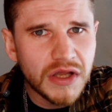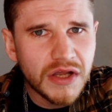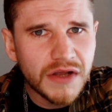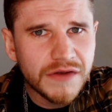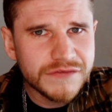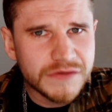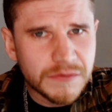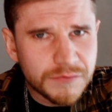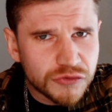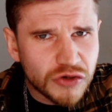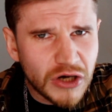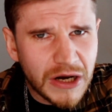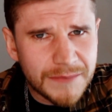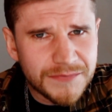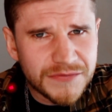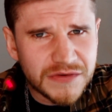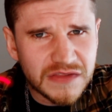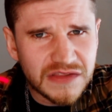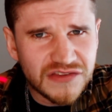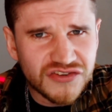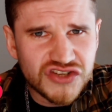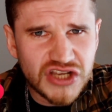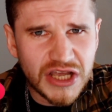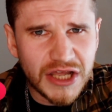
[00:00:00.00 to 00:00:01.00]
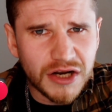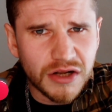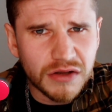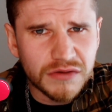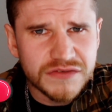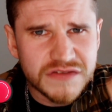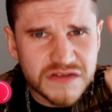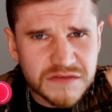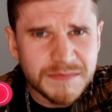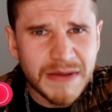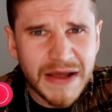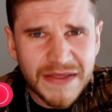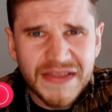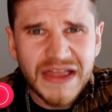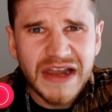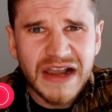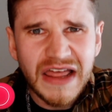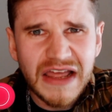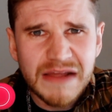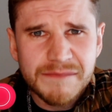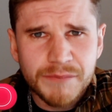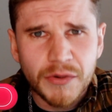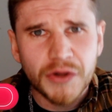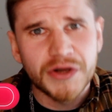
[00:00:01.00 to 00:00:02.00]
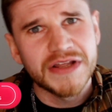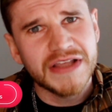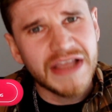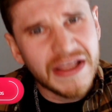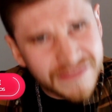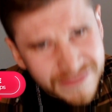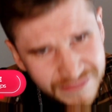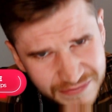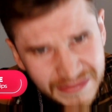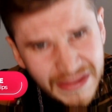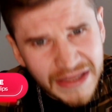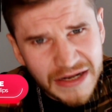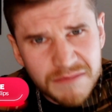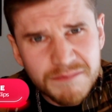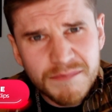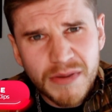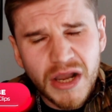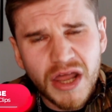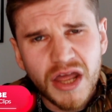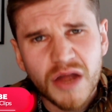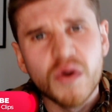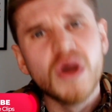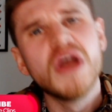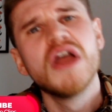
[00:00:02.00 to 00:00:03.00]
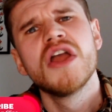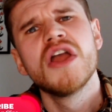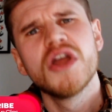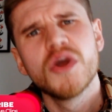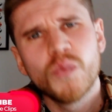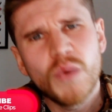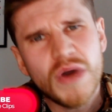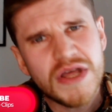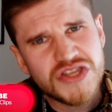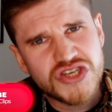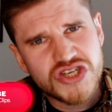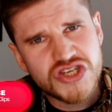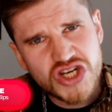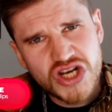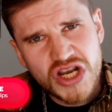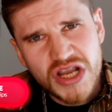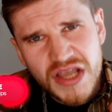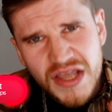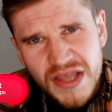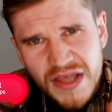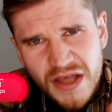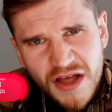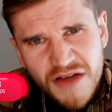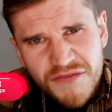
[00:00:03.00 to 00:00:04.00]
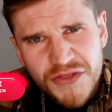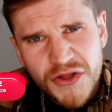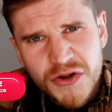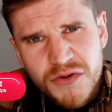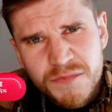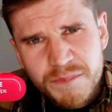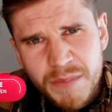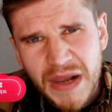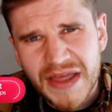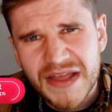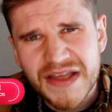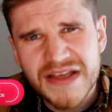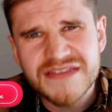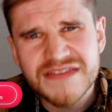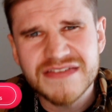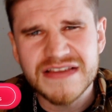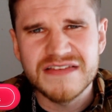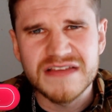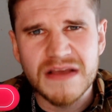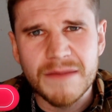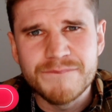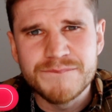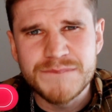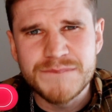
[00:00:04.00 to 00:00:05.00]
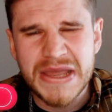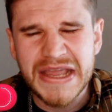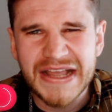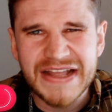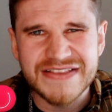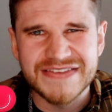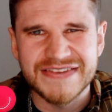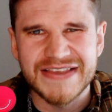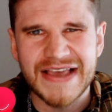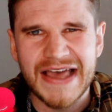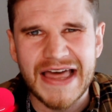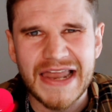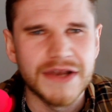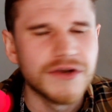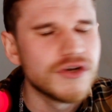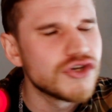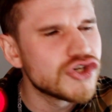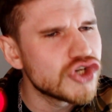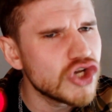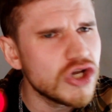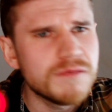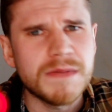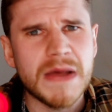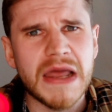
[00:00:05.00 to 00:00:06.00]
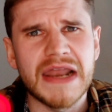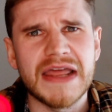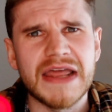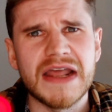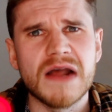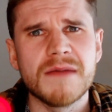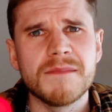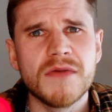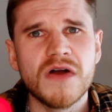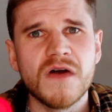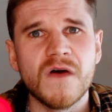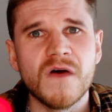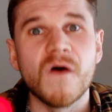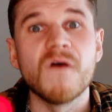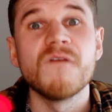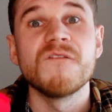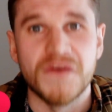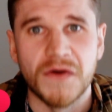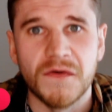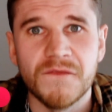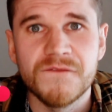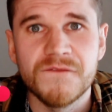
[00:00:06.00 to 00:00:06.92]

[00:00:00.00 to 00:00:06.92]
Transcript: subscribe to this channel and smack that like button and get in below. Which of those players is a bigger talent, Jude Bellingham or Phil